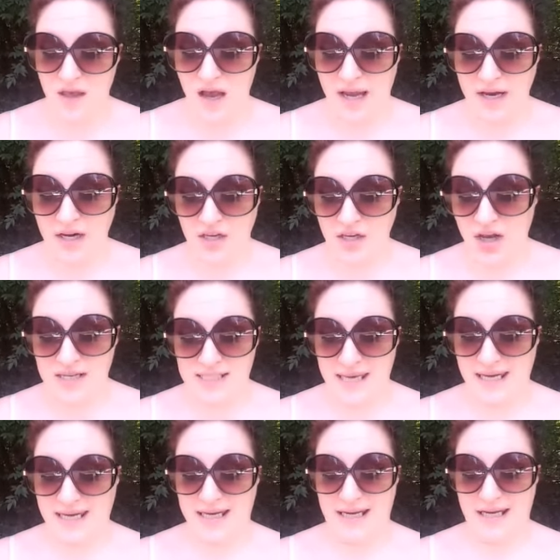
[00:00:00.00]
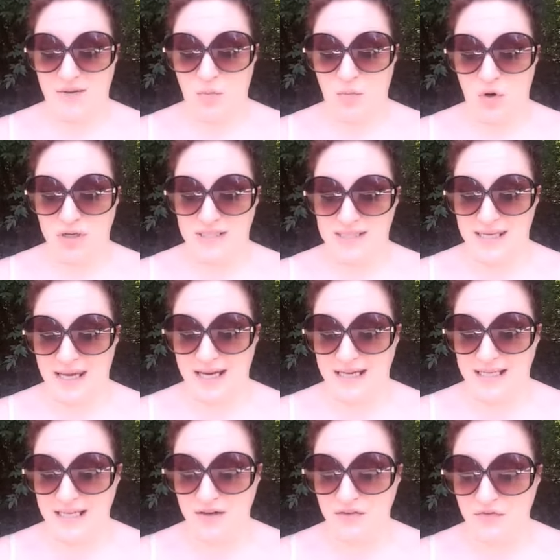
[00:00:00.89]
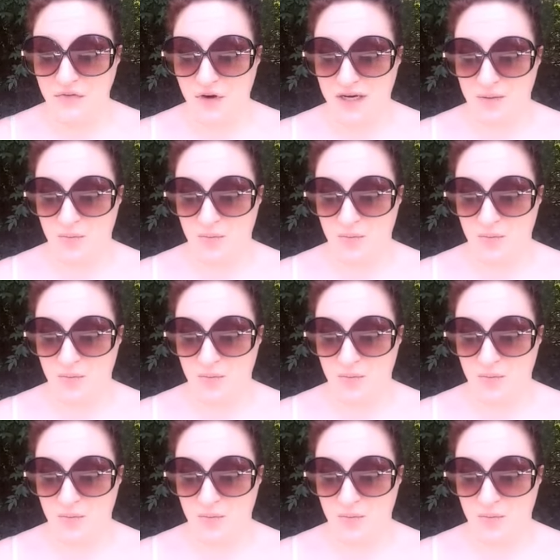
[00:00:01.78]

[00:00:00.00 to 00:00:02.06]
I could not take it anymore and decided to confront